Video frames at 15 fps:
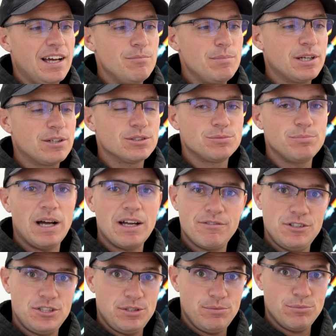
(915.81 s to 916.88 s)
Because my
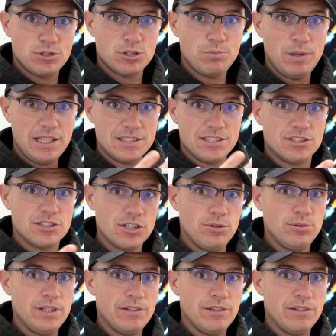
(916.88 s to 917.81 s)
fishing was split into two